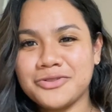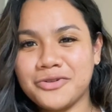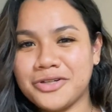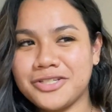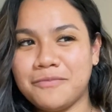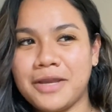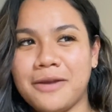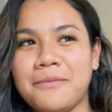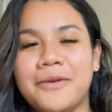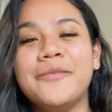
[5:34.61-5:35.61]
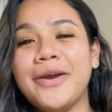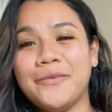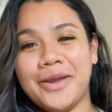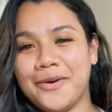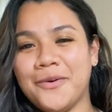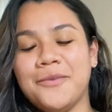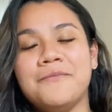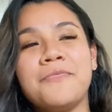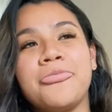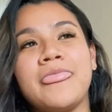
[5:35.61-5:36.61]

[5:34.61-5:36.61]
order to pick up on my way home.